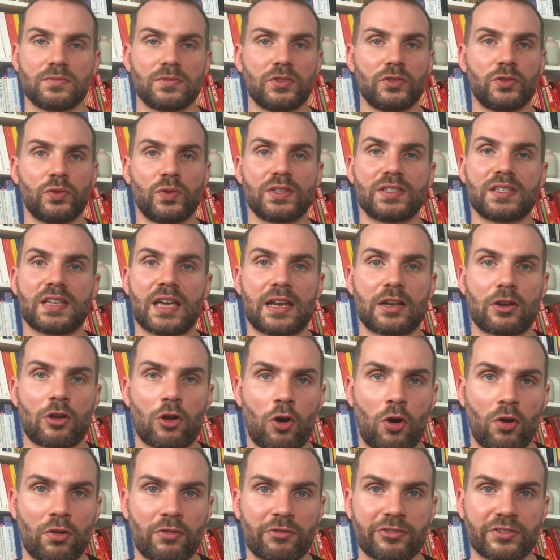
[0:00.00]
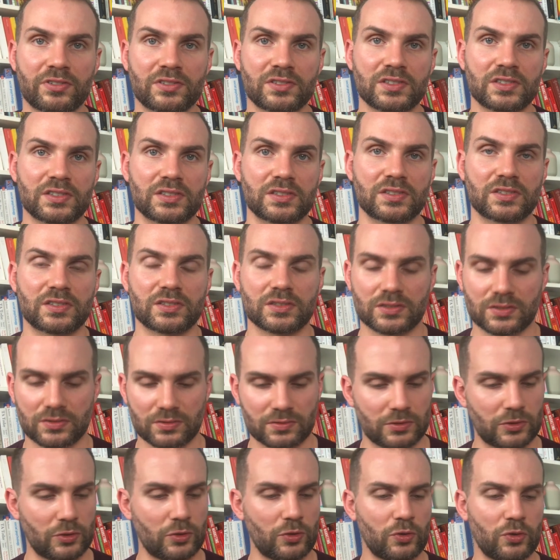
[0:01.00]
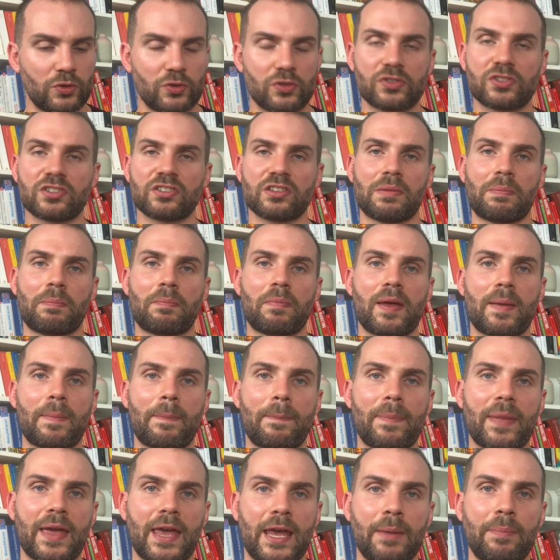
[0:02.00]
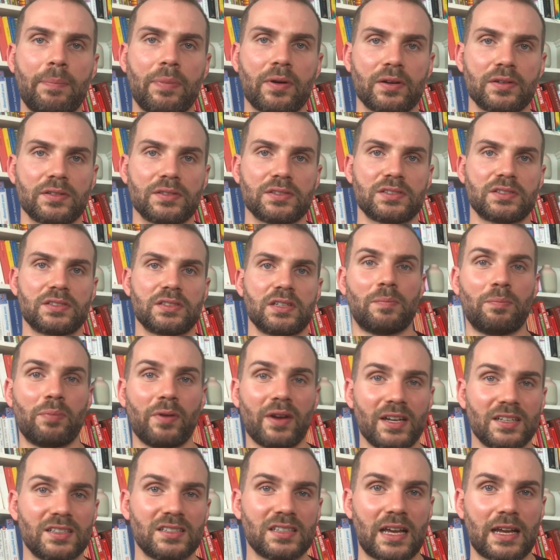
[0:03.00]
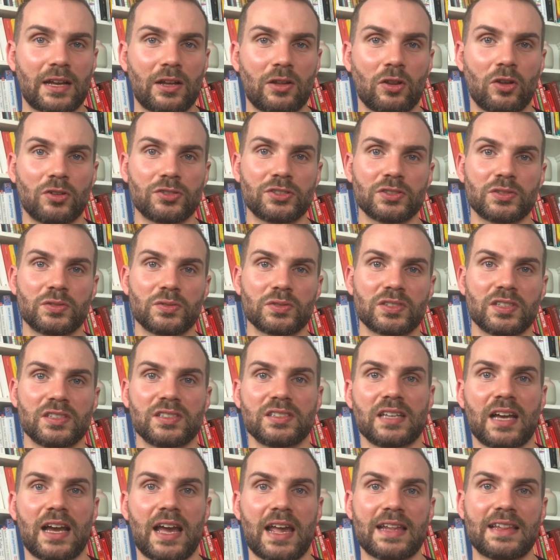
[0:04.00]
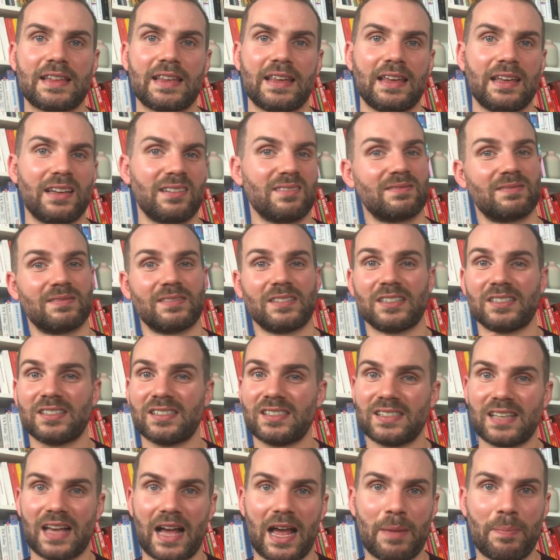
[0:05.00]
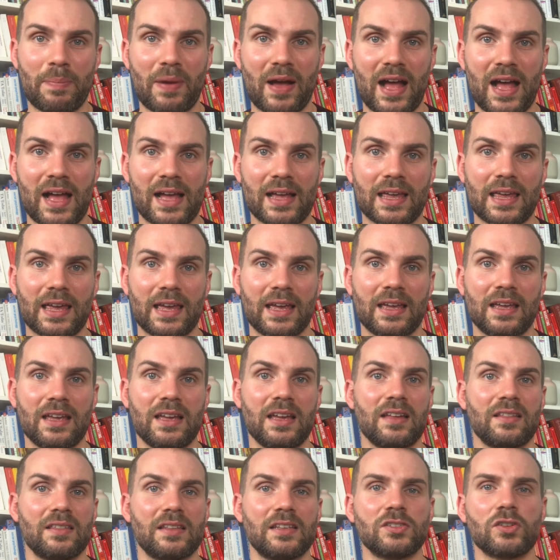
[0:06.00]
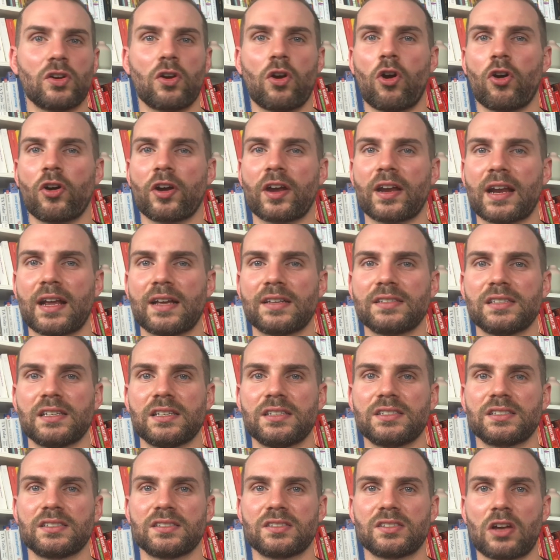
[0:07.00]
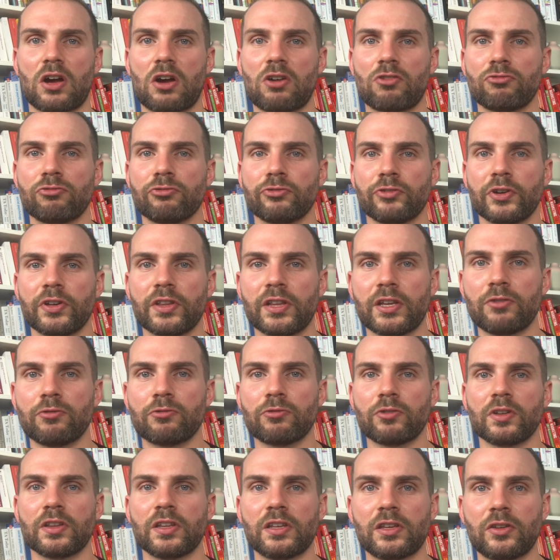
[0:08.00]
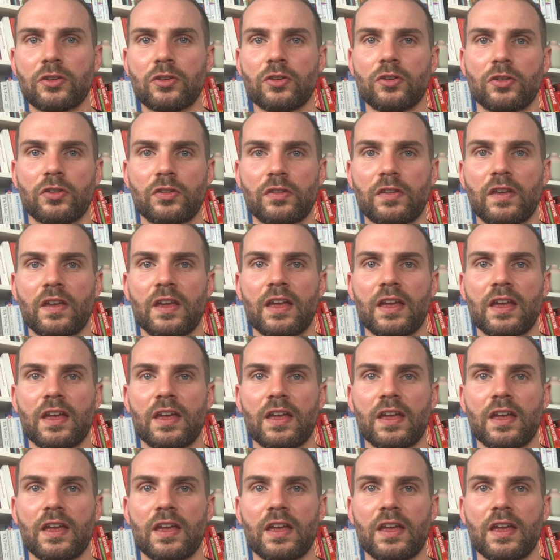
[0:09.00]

you attend conferences, you submit papers. The British Psychological Society, PsyPag, these are organisations that are really good